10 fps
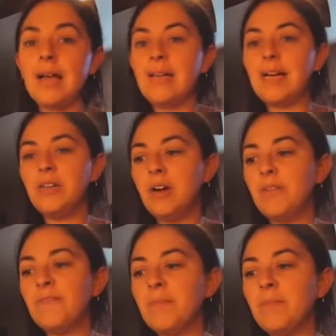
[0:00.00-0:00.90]
And I
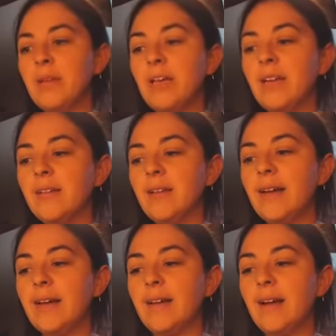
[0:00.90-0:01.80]
know for me,
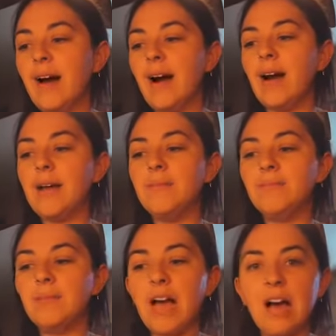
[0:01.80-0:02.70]
like,
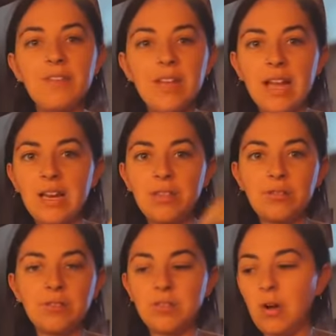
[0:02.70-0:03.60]
I'm navigating
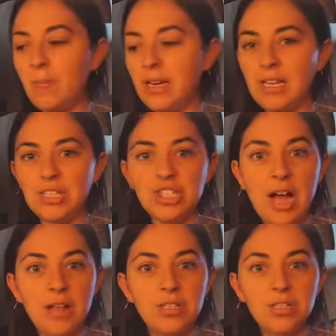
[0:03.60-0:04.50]
through so many
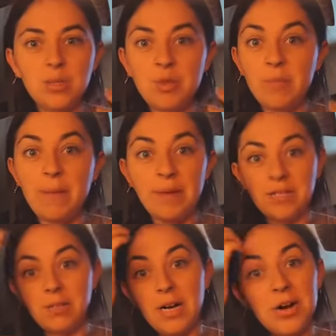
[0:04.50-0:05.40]
challenges with my
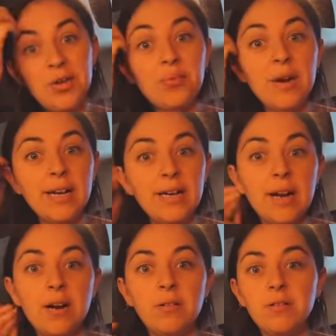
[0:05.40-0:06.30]
mental health right
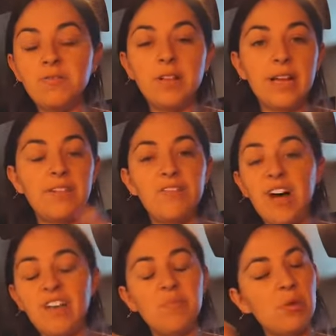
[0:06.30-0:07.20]
now, of like
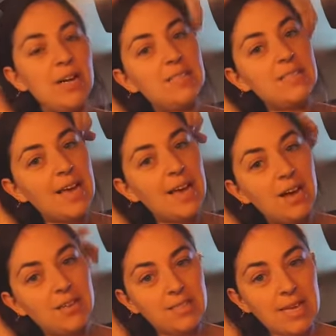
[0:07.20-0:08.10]
5 brain
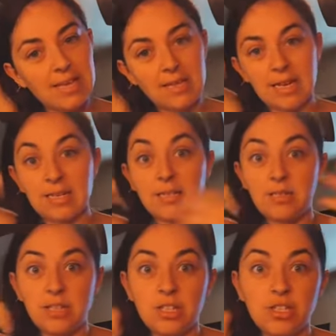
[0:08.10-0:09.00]
scans and like
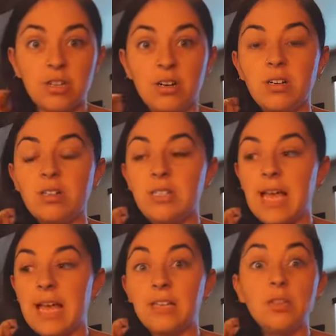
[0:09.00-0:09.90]
seizures
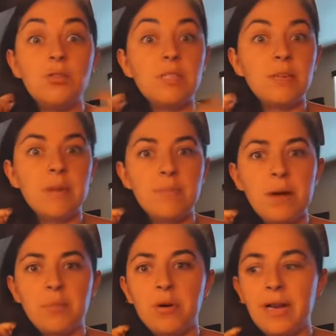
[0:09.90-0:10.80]
and losing my
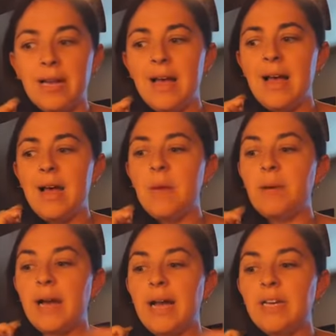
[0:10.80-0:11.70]
memory.
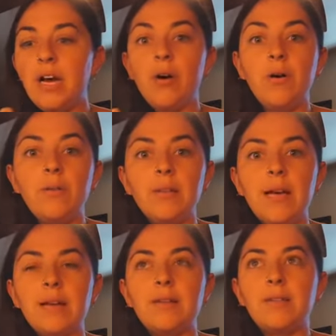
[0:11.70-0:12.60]
But I know,
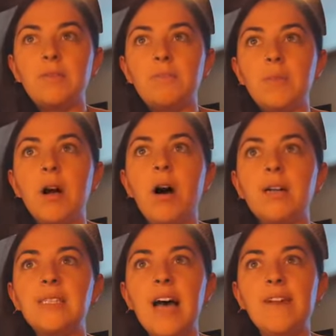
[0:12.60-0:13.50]
like,
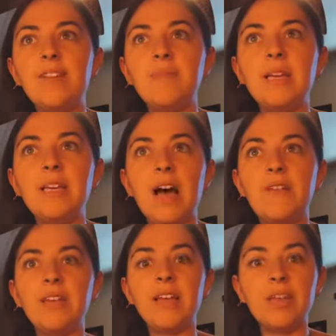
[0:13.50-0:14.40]
God's having me
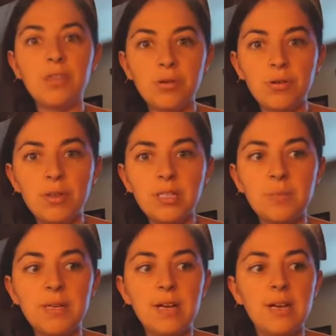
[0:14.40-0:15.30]
navigate through this,
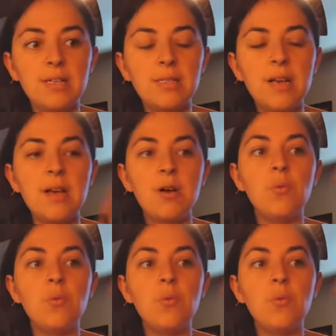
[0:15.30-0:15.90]
because